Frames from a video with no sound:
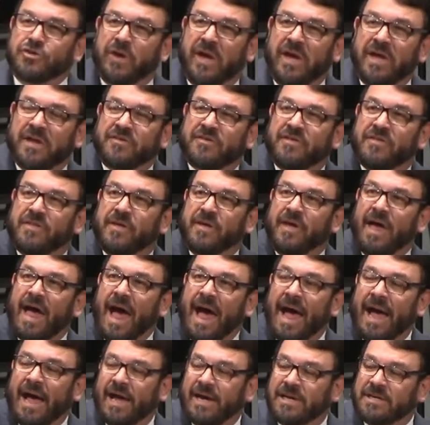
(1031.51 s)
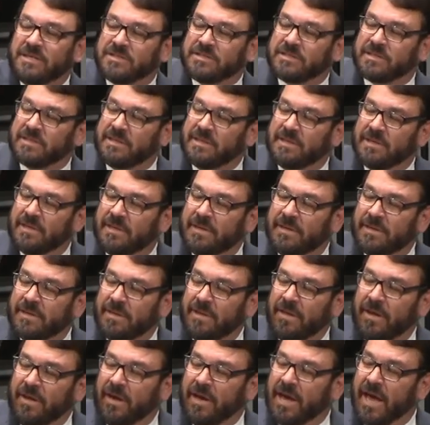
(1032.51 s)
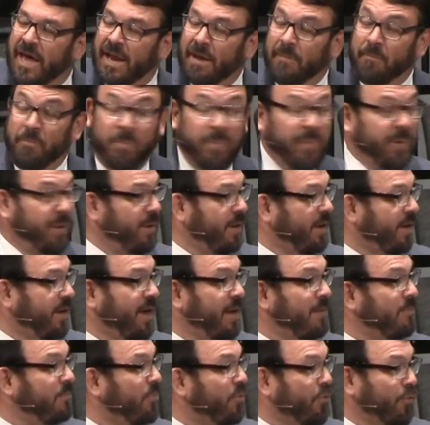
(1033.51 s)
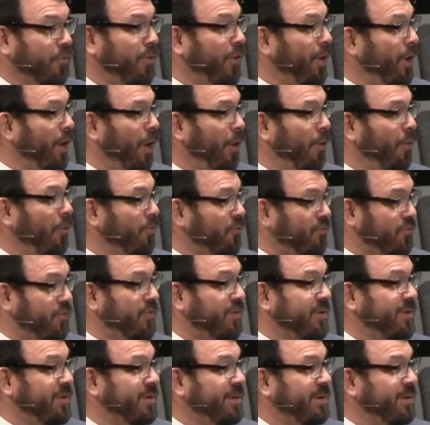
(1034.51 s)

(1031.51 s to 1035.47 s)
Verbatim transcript: To get to the highs, you got to come through the lows,